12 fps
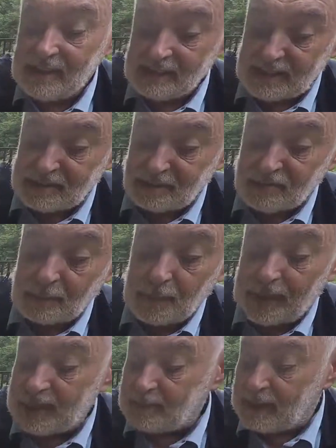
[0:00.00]
These are
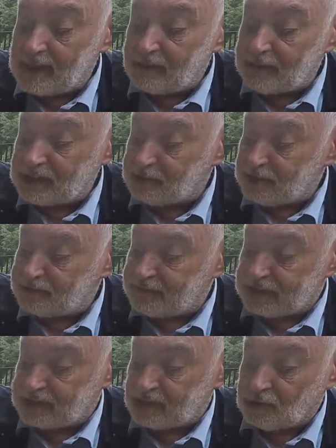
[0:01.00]
AAA batteries which
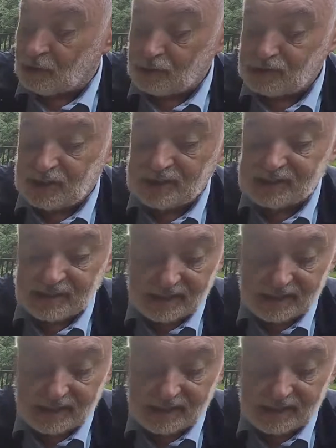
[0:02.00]
fit the torches.